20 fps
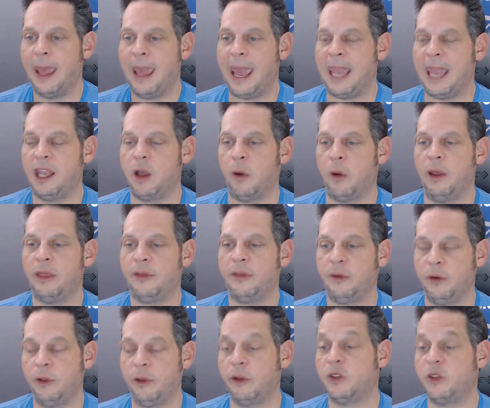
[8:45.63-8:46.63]
and going
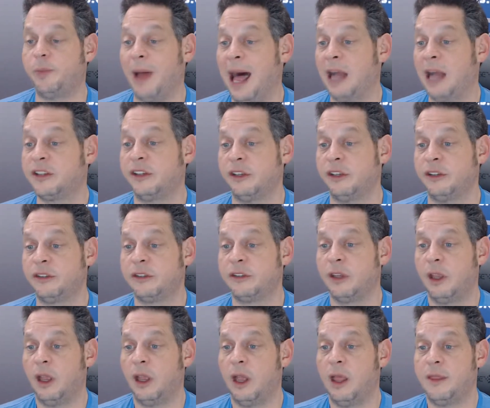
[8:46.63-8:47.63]
through those
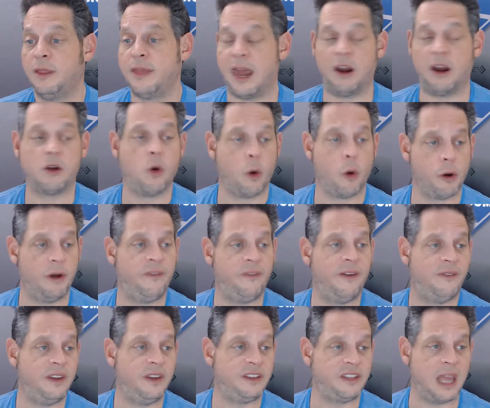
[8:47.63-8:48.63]
boxes that are quarter,
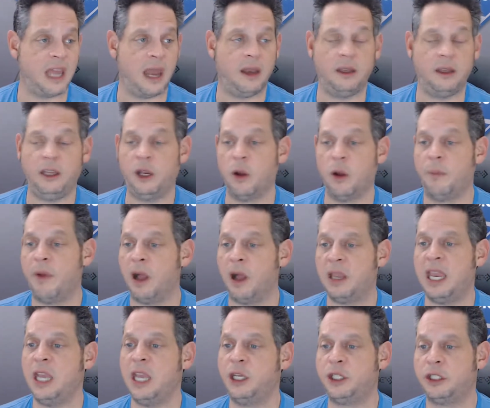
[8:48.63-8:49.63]
50 cent,
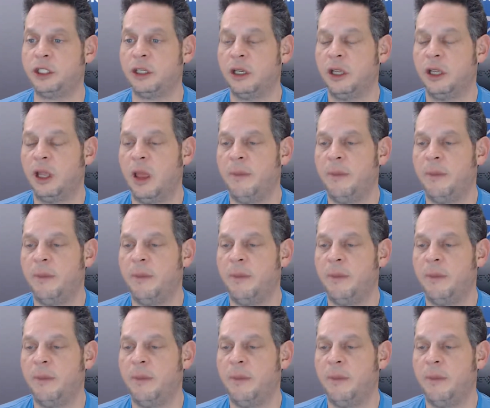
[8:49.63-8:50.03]
$1 each,